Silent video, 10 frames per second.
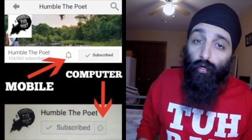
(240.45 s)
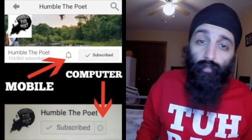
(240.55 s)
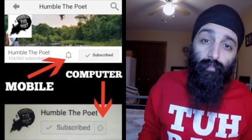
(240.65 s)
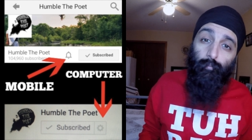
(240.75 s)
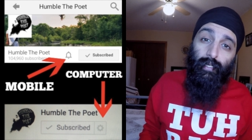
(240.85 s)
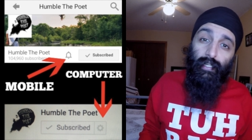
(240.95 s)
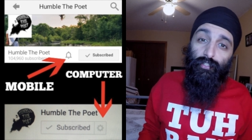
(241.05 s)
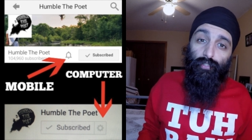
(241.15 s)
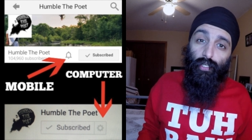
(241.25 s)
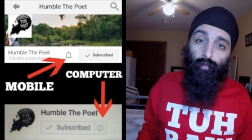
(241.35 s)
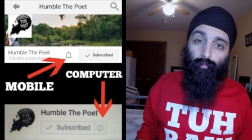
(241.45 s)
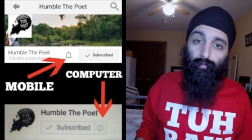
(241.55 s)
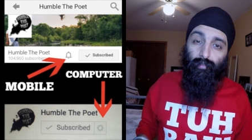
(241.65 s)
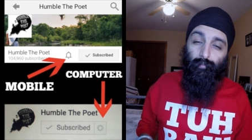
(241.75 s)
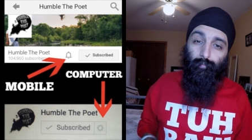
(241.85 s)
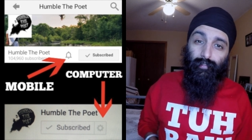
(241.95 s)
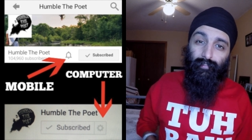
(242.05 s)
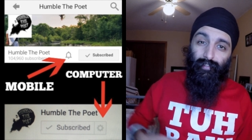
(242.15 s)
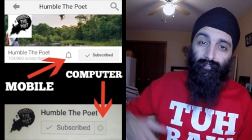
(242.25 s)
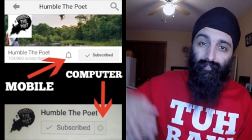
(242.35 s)
or somebody that you don't.
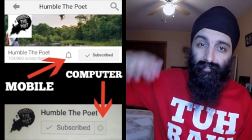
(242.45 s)
Much love.